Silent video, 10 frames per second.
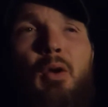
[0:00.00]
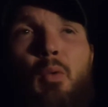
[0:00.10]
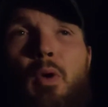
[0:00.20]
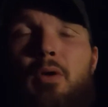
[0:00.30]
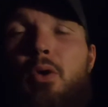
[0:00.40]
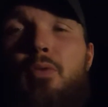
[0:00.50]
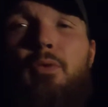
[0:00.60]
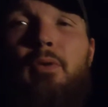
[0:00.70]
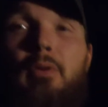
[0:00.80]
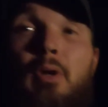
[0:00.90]
Walk
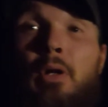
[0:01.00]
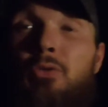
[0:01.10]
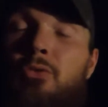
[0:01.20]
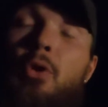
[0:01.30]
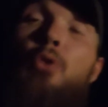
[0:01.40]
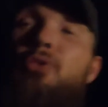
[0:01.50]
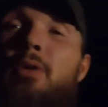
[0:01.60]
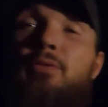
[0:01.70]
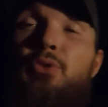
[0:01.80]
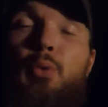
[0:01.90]
over, our toaster
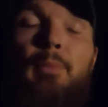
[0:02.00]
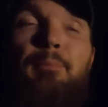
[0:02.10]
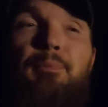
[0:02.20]
oven's on.